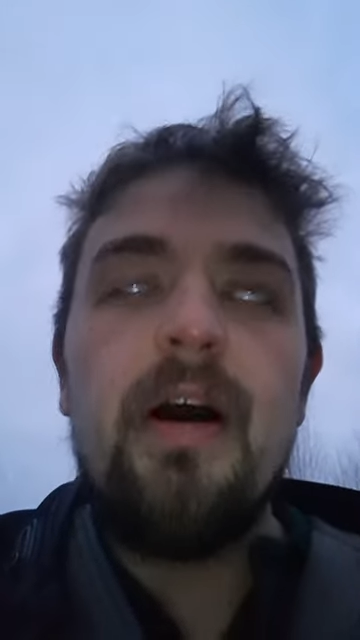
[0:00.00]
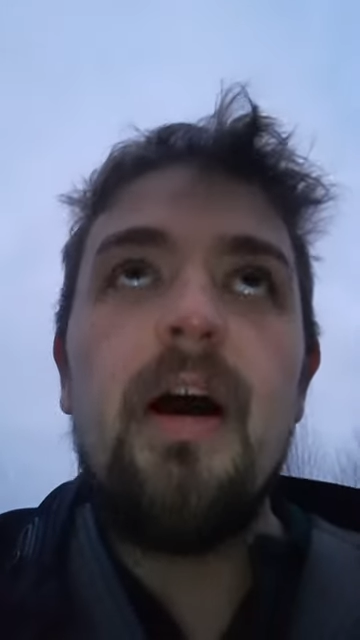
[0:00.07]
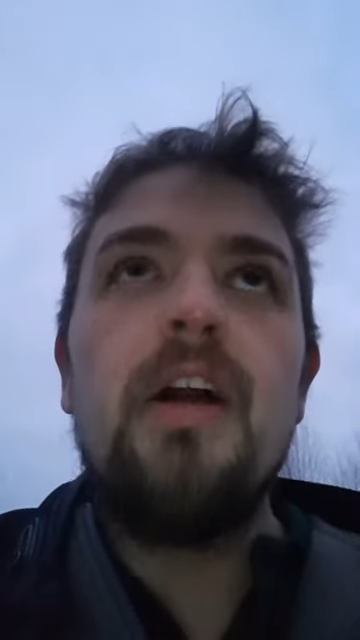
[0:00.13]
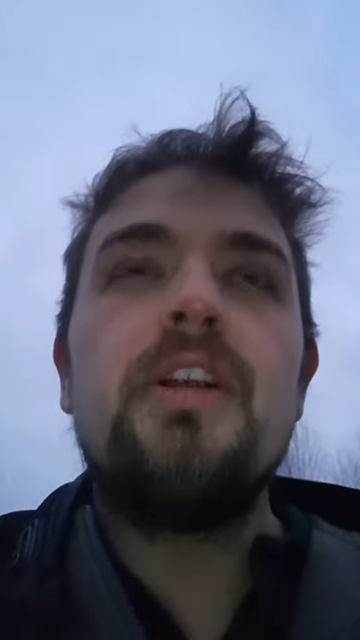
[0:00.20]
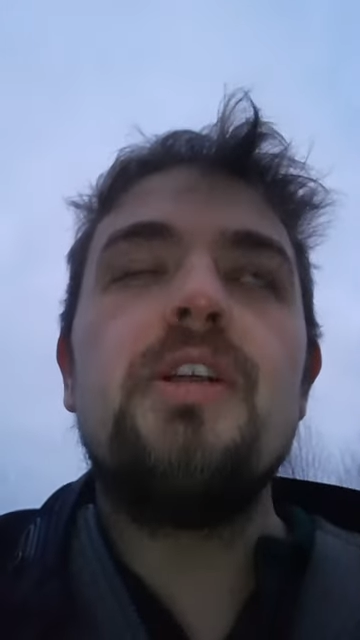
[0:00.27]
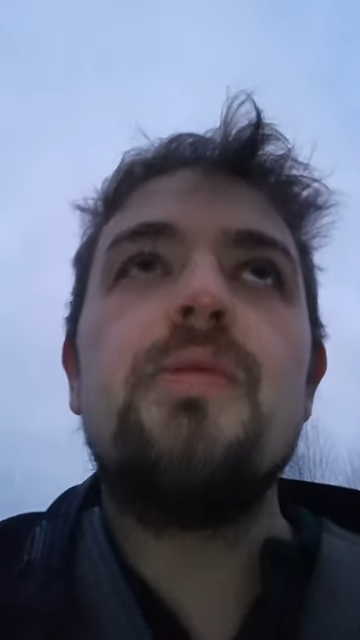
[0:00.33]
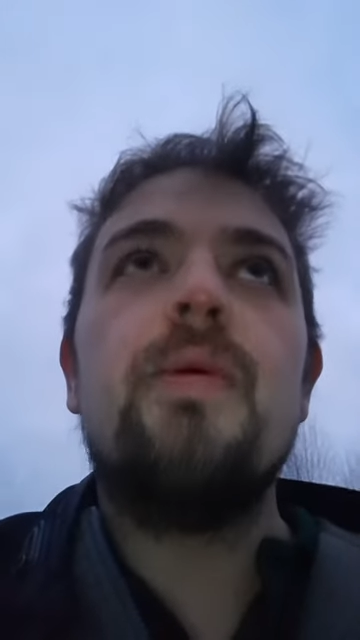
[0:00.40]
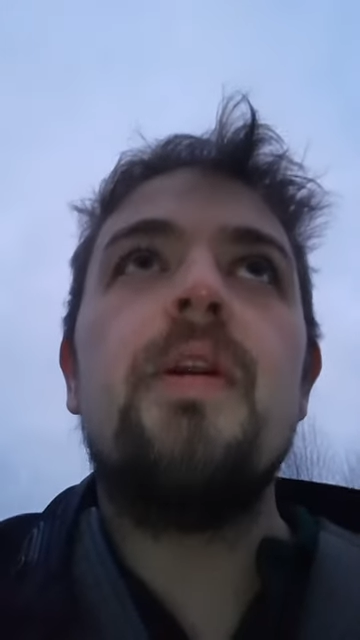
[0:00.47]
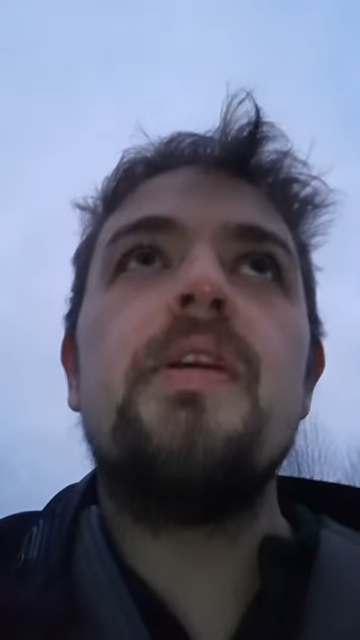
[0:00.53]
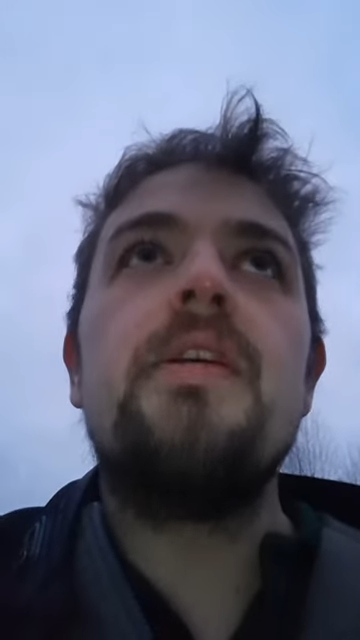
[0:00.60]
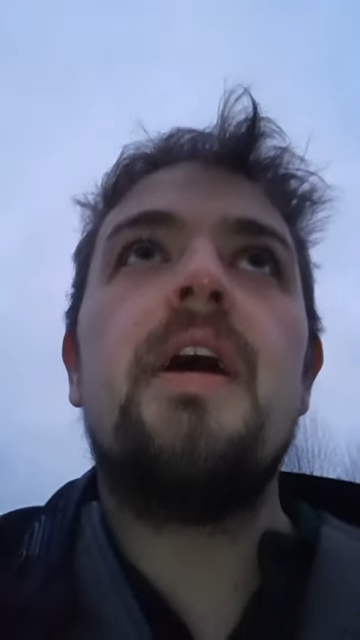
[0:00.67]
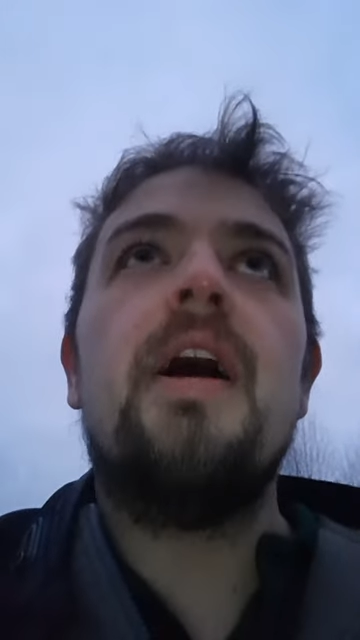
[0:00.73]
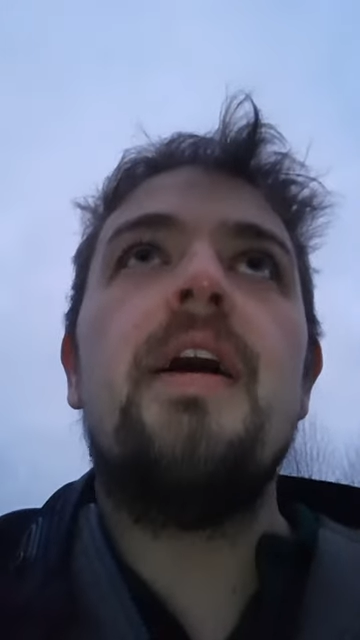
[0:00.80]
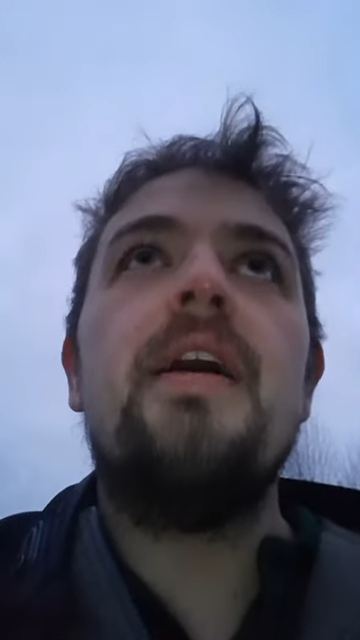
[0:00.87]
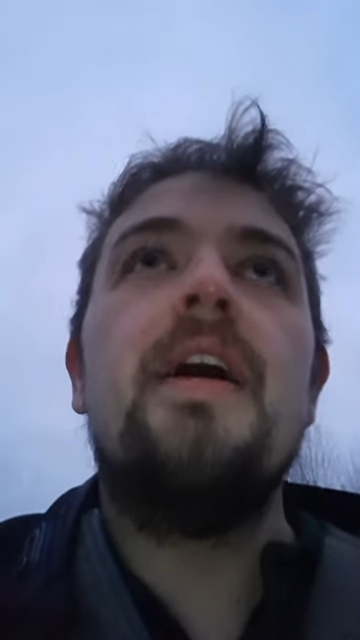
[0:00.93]
I just want to
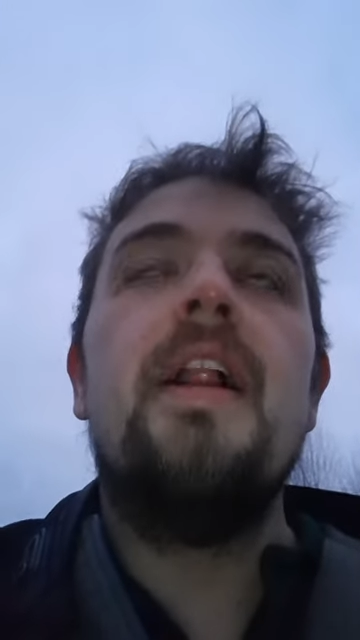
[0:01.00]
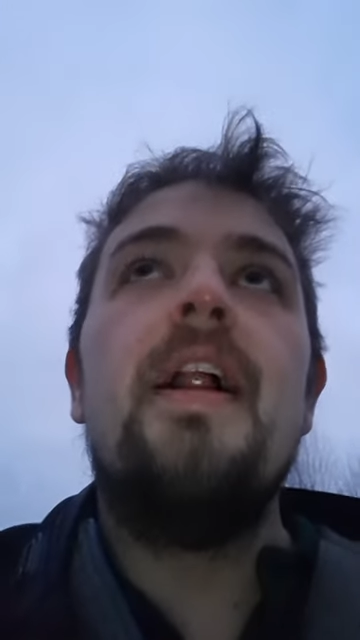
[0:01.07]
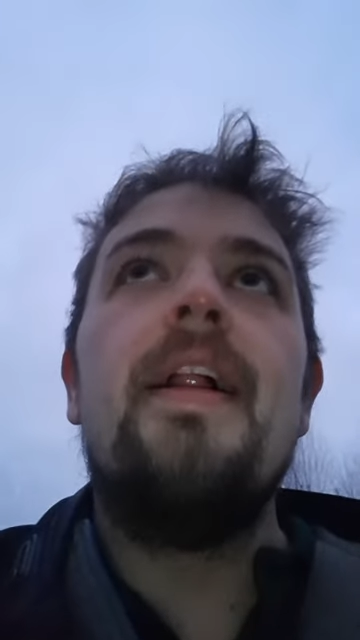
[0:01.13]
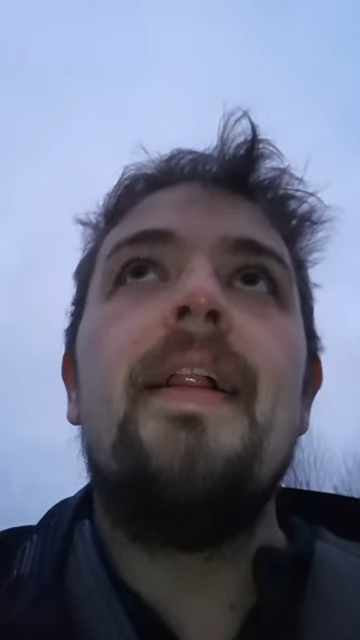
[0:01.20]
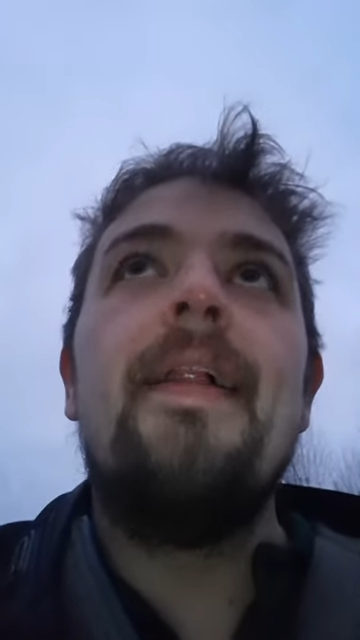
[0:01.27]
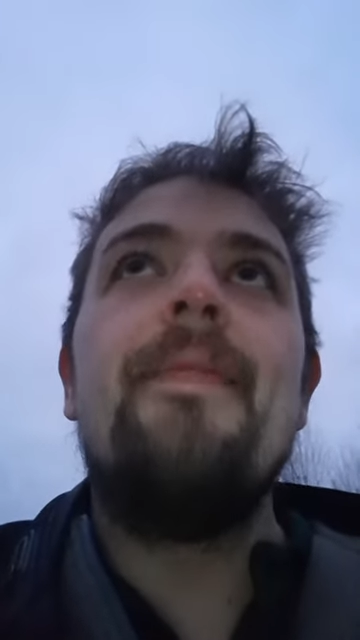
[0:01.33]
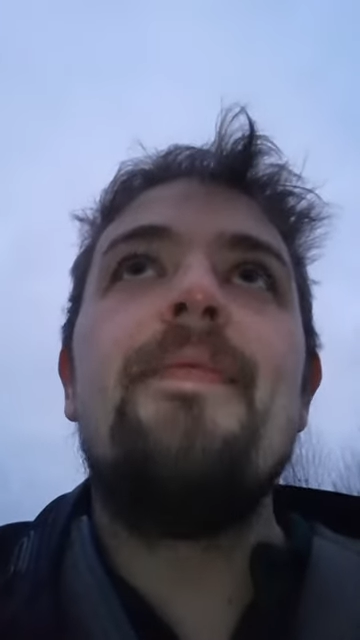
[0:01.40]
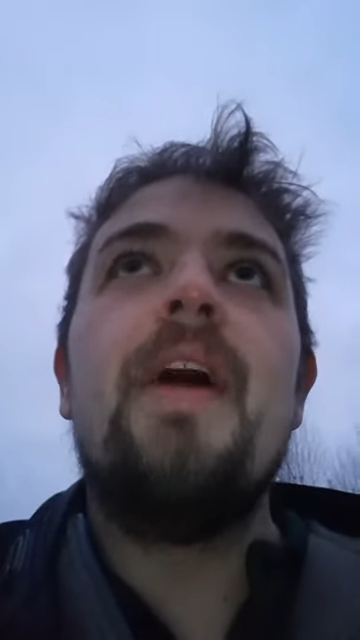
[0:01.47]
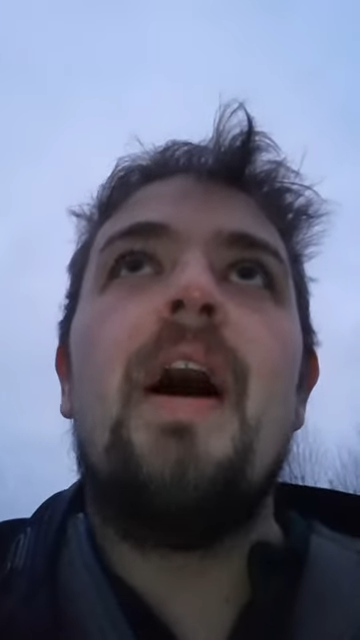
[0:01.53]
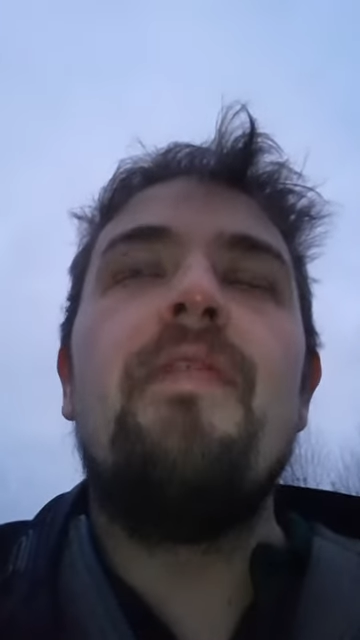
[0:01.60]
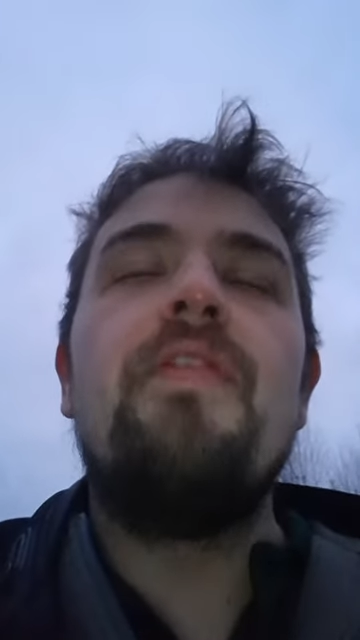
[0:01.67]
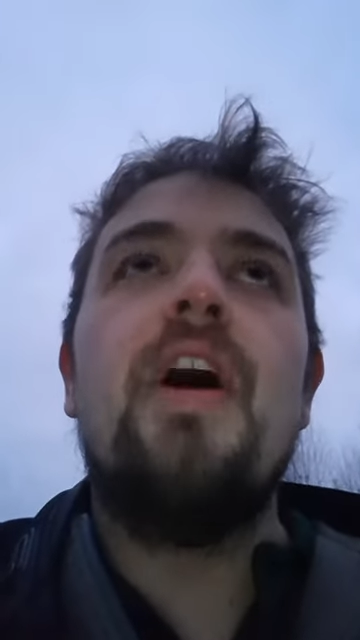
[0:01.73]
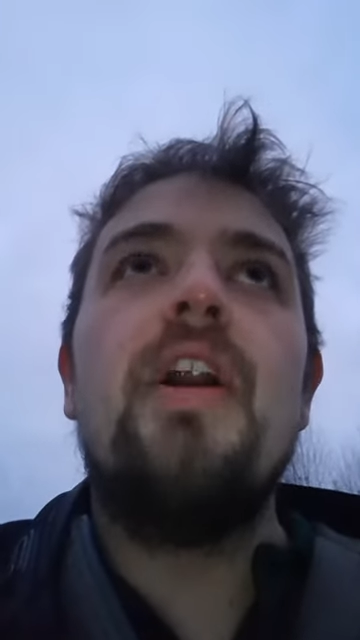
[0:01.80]
say I've